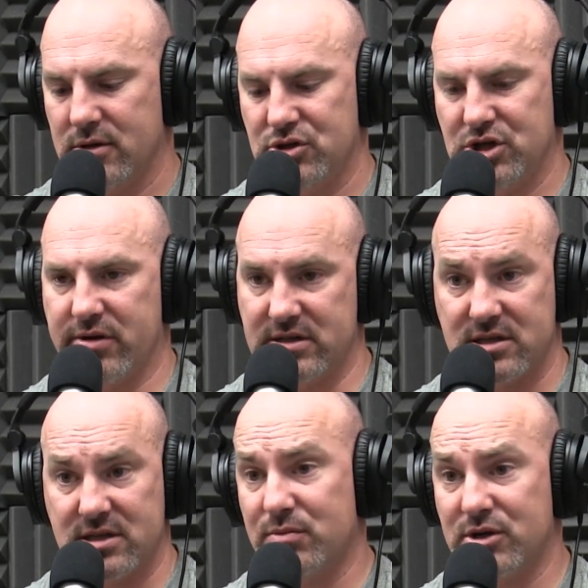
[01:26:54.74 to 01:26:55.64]
generates
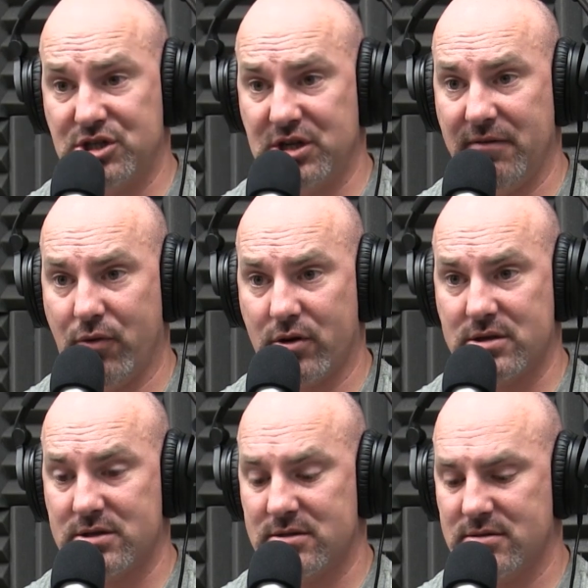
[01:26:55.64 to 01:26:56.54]
this much g
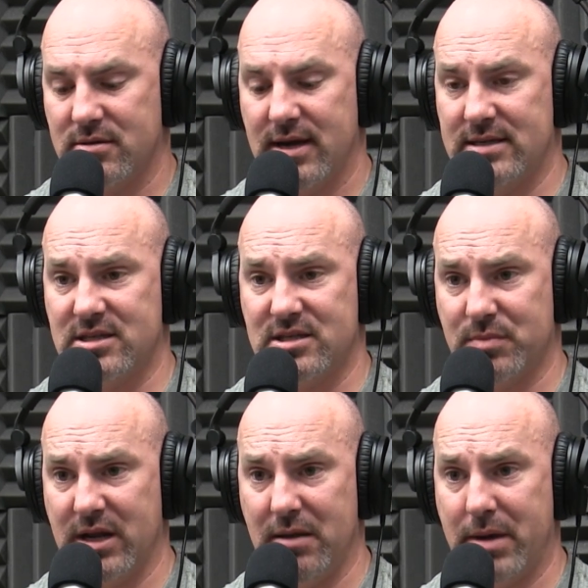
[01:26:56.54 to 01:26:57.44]
force, has this
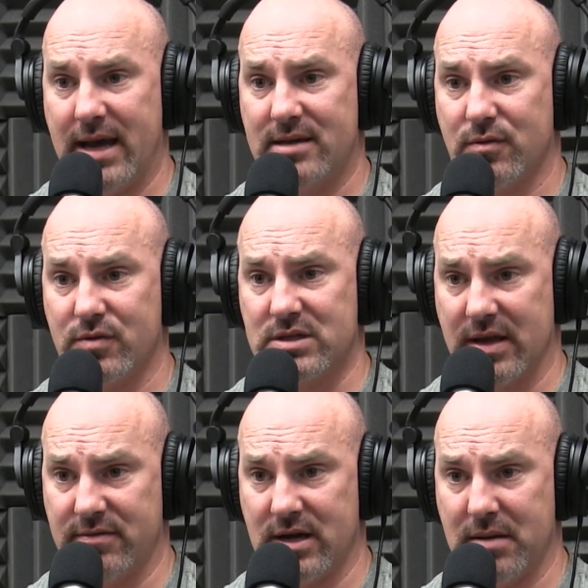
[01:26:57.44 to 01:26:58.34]
many impacts over its
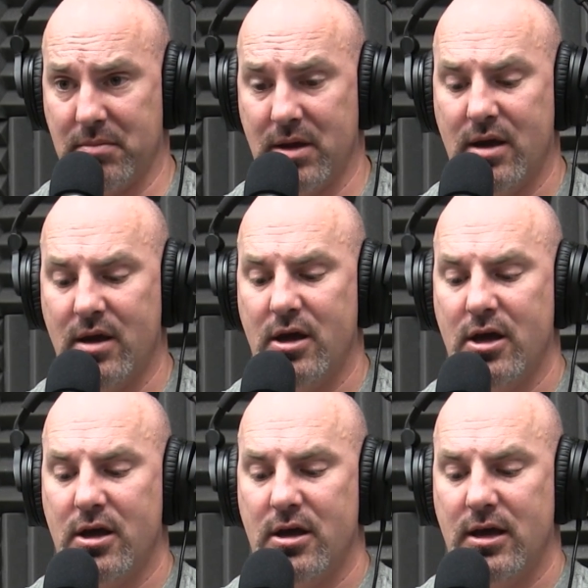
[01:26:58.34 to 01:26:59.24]
lifetime
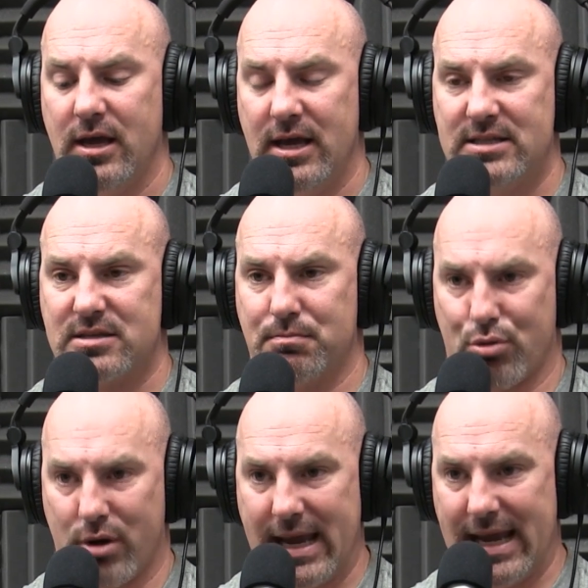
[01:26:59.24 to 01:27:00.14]
its
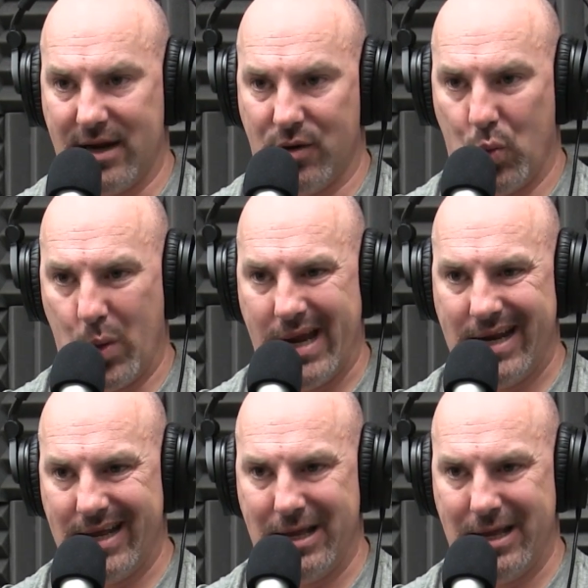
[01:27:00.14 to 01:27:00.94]
brain when it